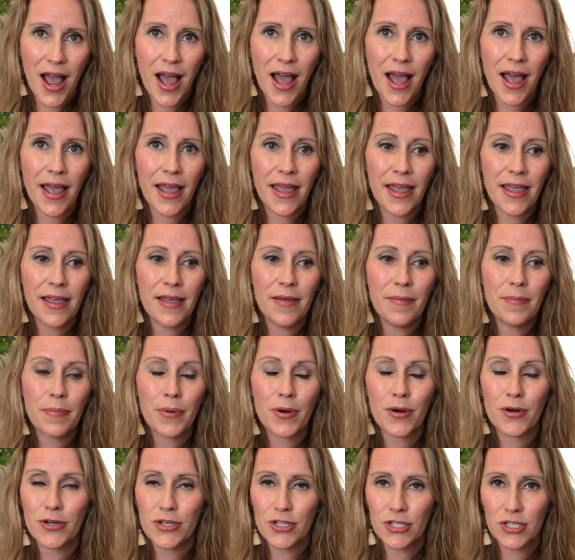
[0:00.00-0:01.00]
I
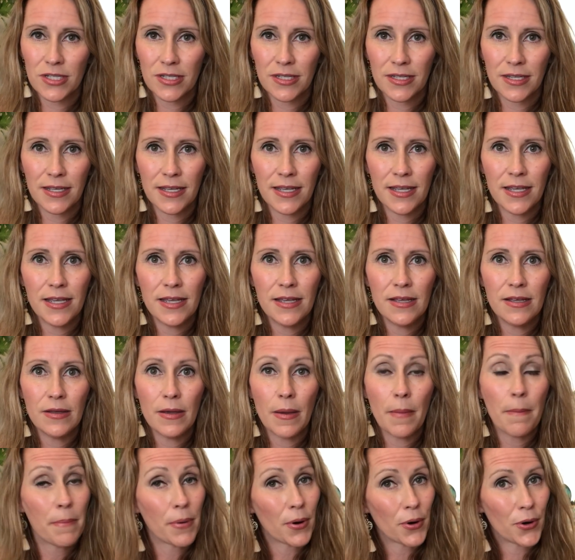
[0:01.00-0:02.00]
personally
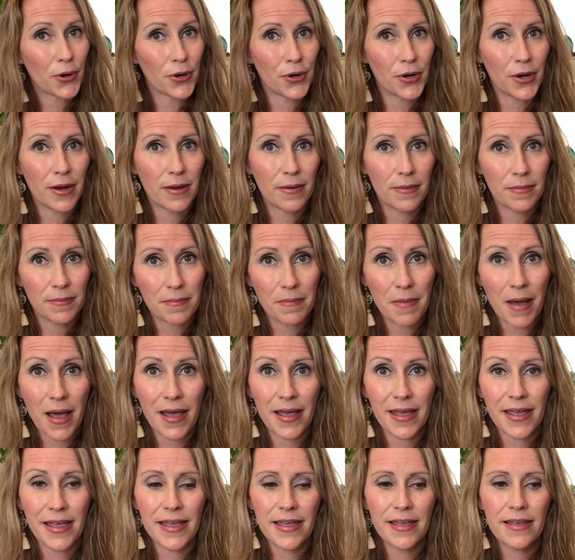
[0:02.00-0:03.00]
burn
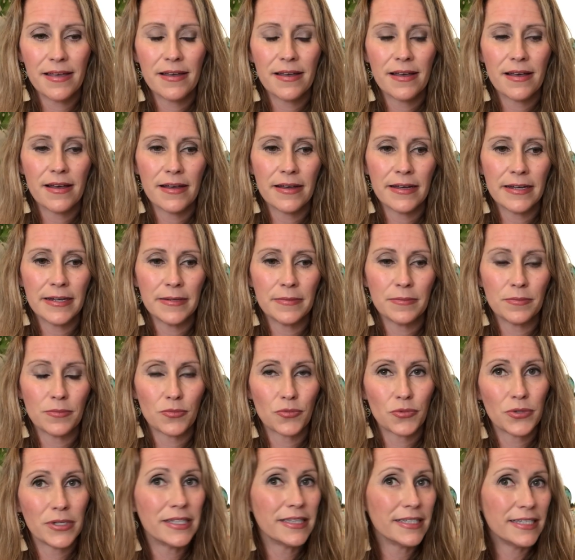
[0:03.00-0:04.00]
my
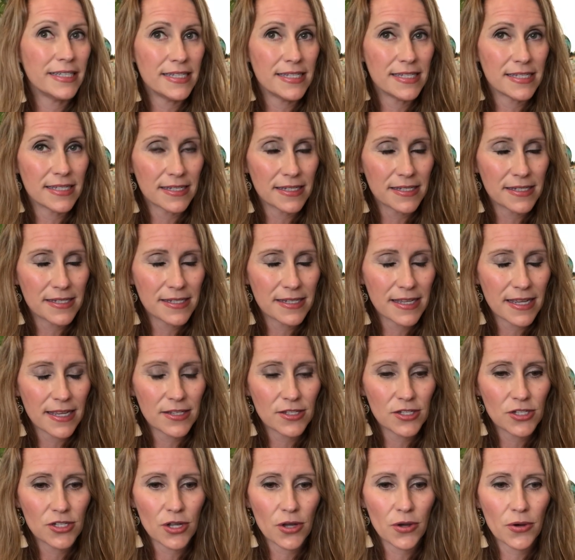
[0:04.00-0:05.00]
releases.
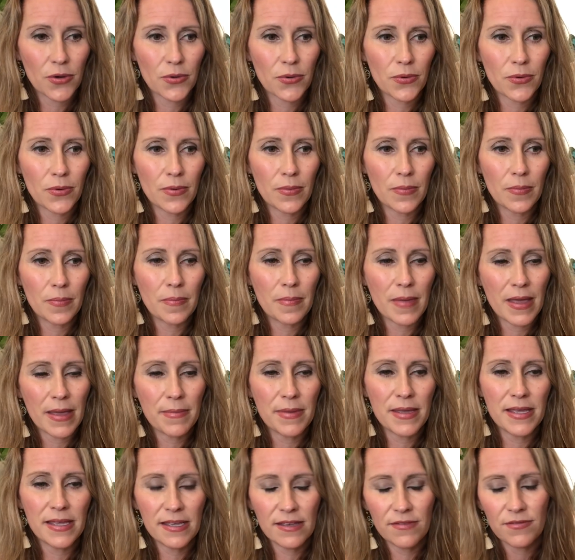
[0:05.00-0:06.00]
And so
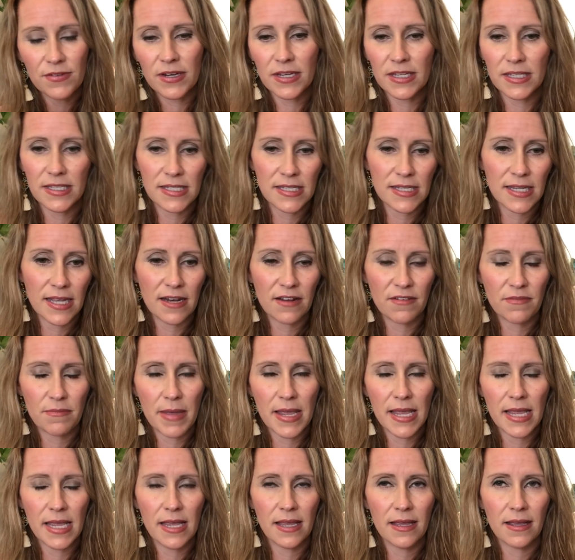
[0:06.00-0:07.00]
maybe even instead of
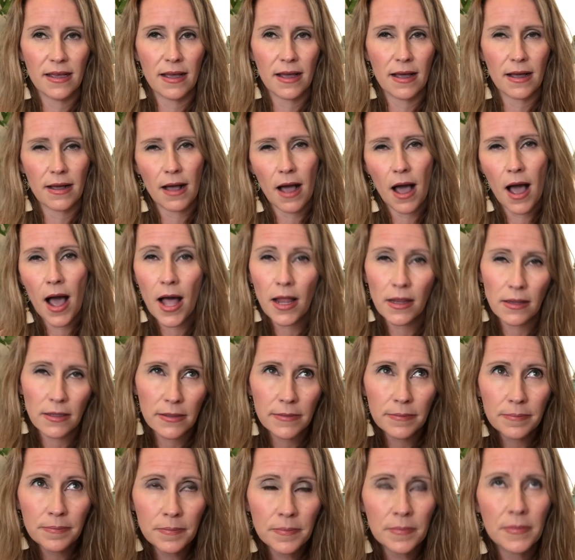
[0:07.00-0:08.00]
making a
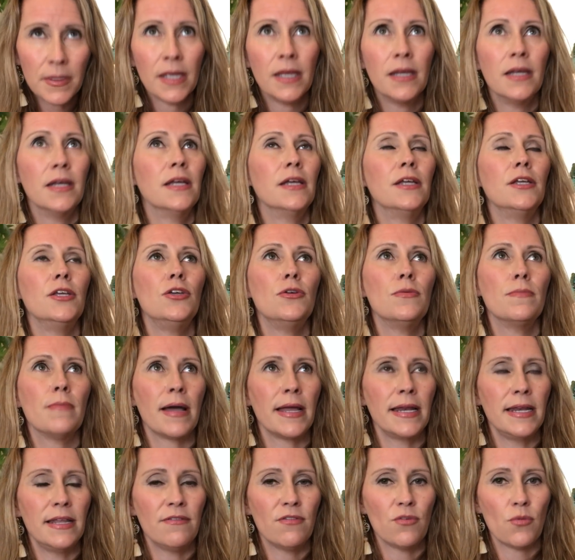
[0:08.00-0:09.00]
column, you
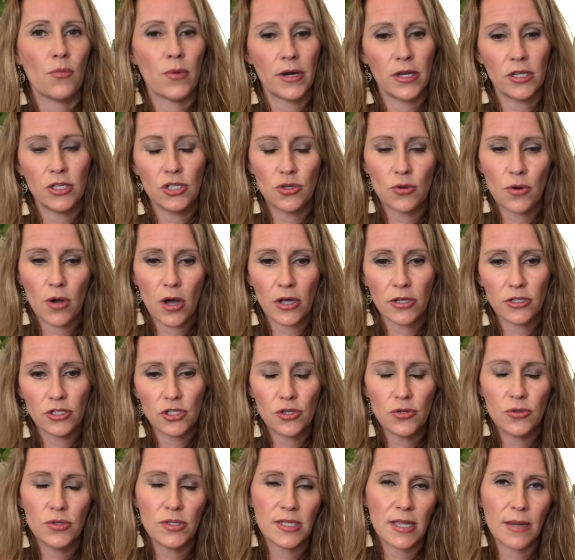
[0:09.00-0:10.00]
might even want to do it on
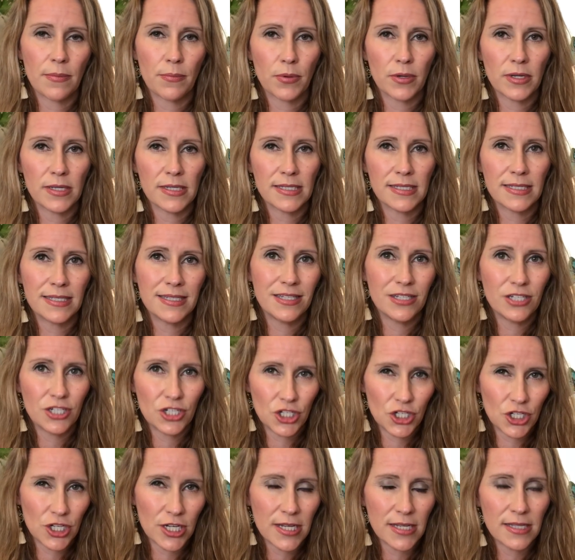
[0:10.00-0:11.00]
2 separate
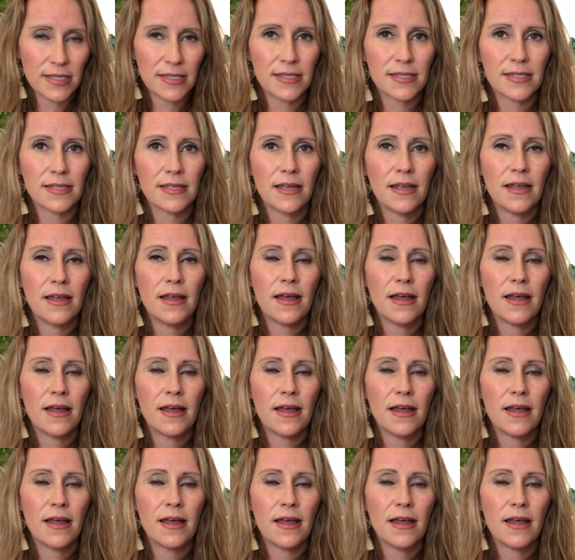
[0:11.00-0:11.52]
sheets,